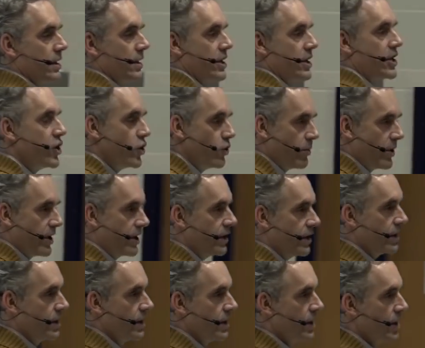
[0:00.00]

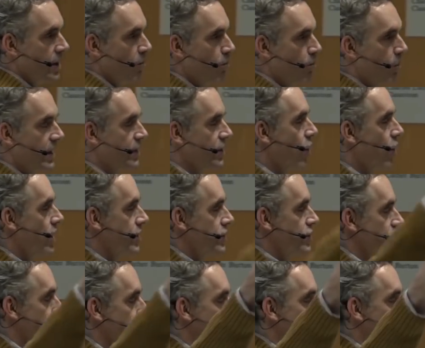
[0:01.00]
human, but not so